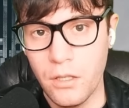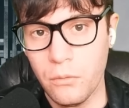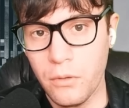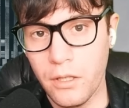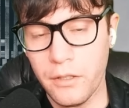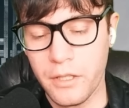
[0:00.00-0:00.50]

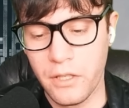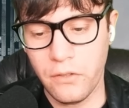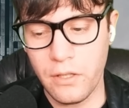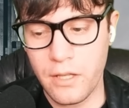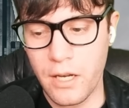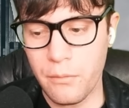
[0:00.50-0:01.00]
Well, you
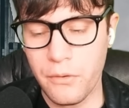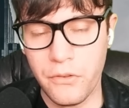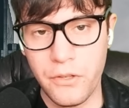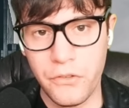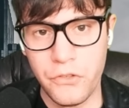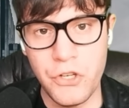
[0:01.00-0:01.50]
see, there was
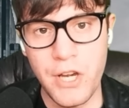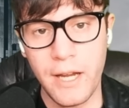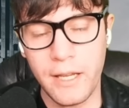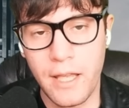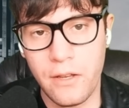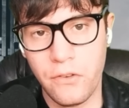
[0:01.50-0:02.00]
this
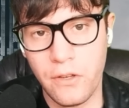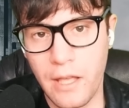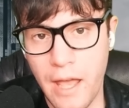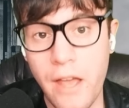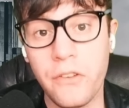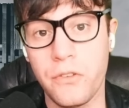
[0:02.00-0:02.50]
gigantic
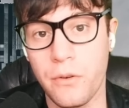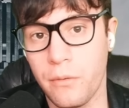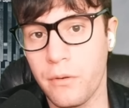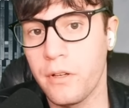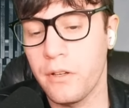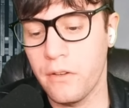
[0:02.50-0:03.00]

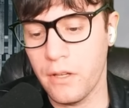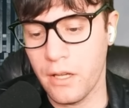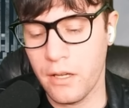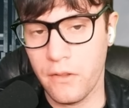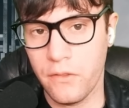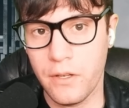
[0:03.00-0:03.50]
asteroid
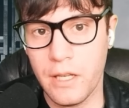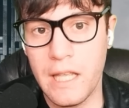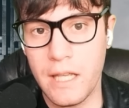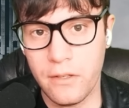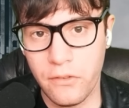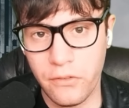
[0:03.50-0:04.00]
that
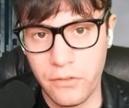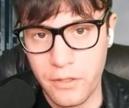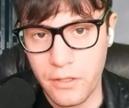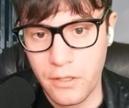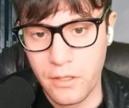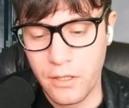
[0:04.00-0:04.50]
hit
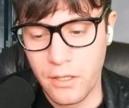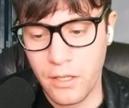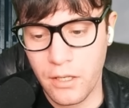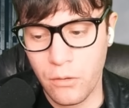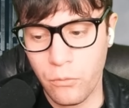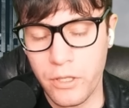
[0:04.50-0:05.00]

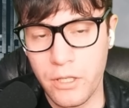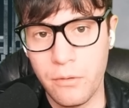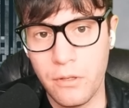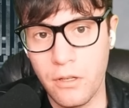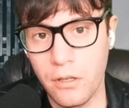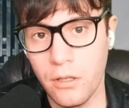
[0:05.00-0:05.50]
what you
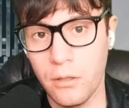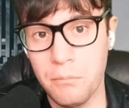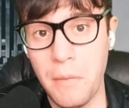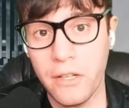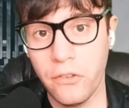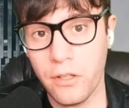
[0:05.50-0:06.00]
would call
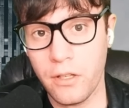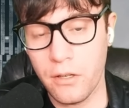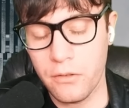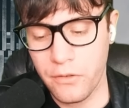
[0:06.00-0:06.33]
Mexico